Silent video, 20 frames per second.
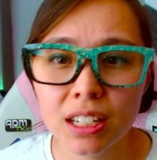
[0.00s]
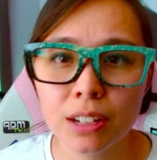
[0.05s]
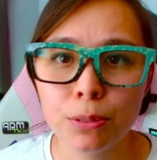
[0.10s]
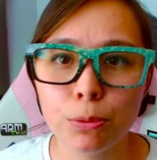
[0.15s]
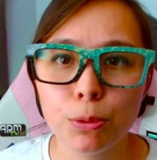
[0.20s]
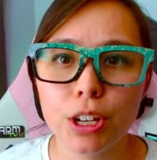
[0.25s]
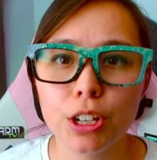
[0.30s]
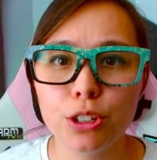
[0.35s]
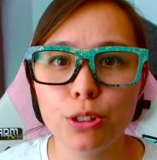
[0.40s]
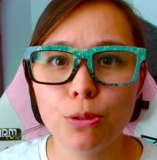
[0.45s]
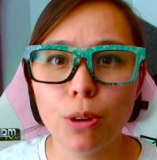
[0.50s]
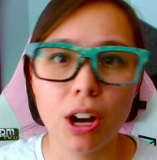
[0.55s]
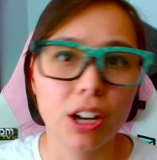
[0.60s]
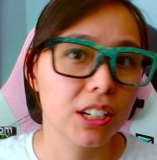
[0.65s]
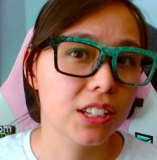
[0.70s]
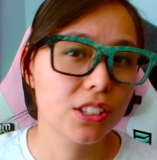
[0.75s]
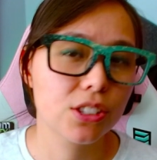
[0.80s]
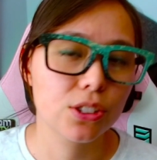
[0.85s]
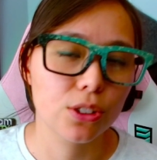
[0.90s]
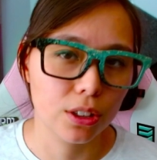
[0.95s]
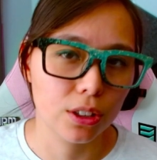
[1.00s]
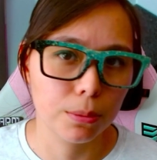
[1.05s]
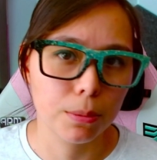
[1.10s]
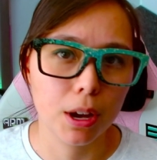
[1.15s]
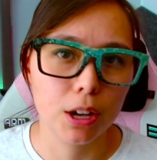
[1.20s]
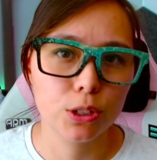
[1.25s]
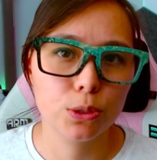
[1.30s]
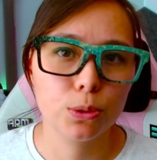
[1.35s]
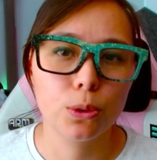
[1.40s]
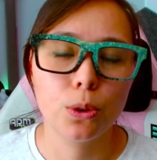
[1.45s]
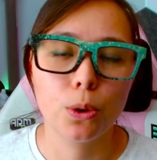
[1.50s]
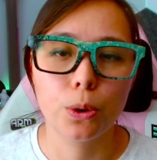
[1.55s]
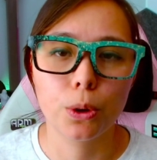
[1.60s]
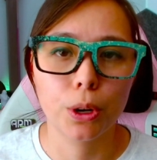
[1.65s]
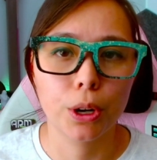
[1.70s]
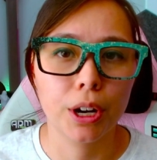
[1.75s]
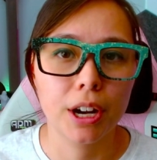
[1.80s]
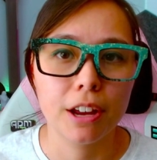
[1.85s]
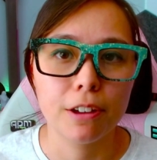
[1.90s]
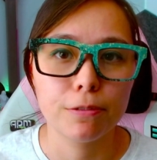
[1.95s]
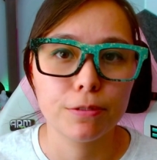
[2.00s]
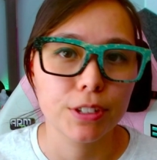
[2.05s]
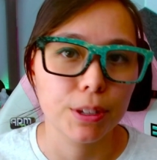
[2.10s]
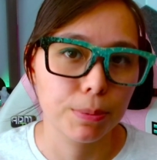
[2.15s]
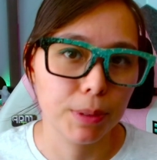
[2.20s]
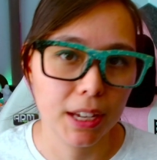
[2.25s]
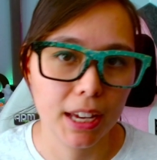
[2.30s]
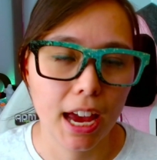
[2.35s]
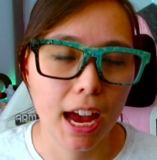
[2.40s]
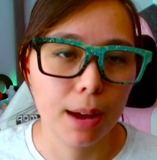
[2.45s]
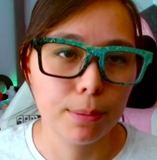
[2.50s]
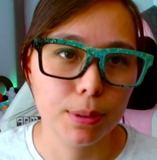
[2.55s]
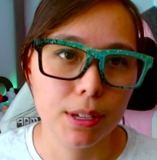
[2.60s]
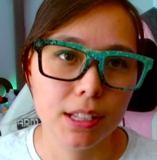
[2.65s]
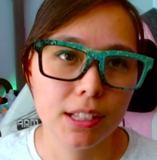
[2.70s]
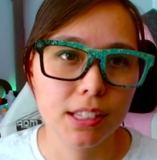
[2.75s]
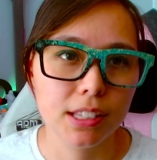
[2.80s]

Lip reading: when you uninstall the module or if something happens.